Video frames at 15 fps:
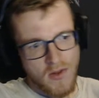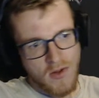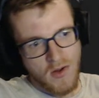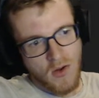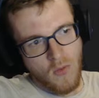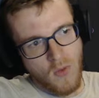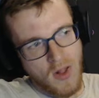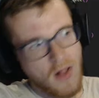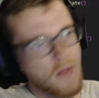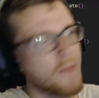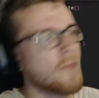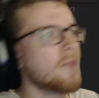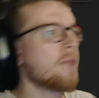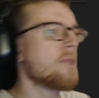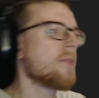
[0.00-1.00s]
Oh well,
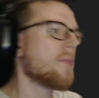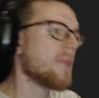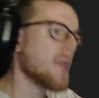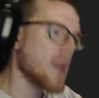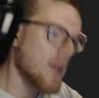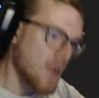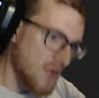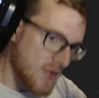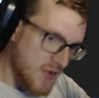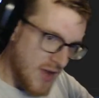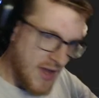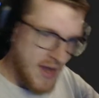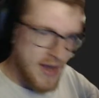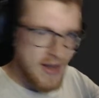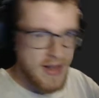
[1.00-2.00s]

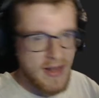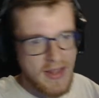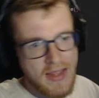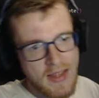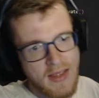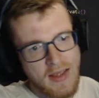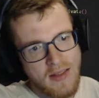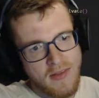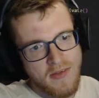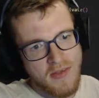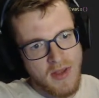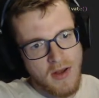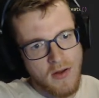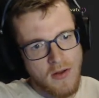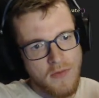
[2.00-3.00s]
sadly it's
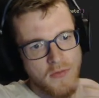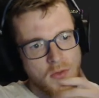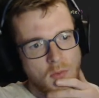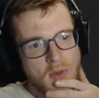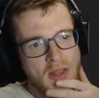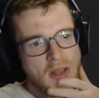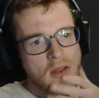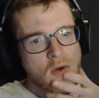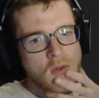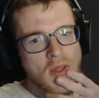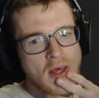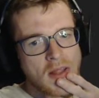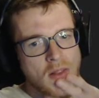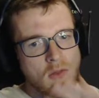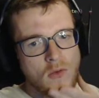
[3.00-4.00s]
out of the window
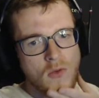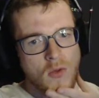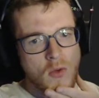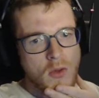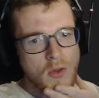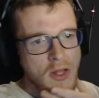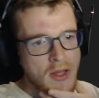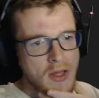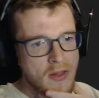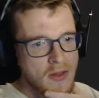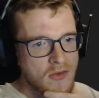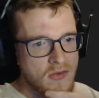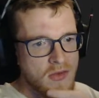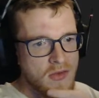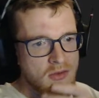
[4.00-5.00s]
then to do it like
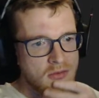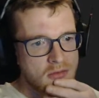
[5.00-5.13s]
this.